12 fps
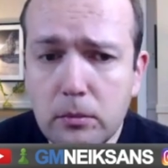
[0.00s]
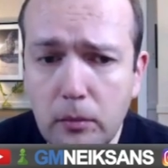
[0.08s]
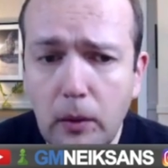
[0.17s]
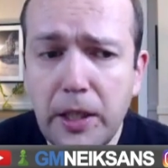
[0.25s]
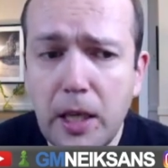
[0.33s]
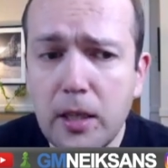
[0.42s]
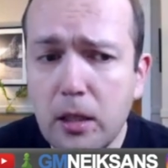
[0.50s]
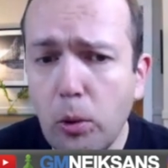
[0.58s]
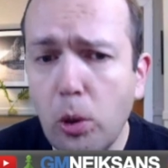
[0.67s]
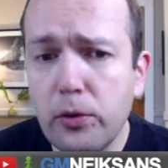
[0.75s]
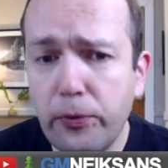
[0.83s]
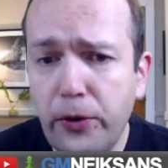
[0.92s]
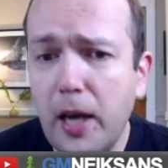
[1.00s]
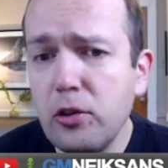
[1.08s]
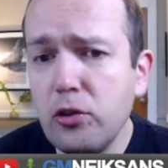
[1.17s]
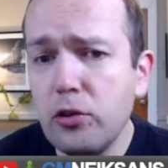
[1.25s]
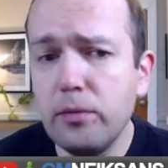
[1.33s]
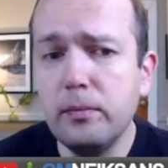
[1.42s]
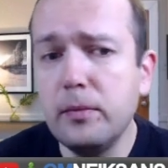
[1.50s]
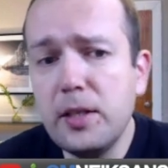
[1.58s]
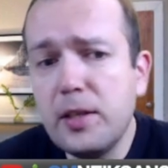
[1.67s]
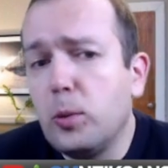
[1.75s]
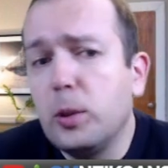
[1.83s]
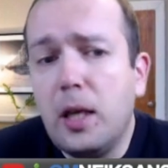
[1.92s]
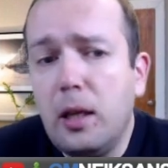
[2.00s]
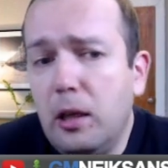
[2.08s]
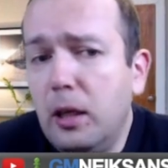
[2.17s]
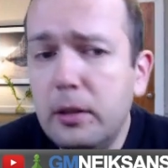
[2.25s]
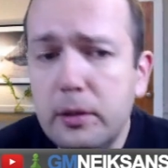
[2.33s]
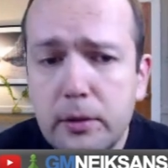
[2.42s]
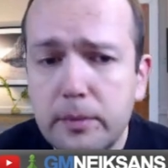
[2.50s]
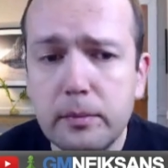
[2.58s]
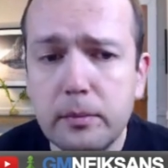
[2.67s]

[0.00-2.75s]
Yeah, that was French. This is what I learned.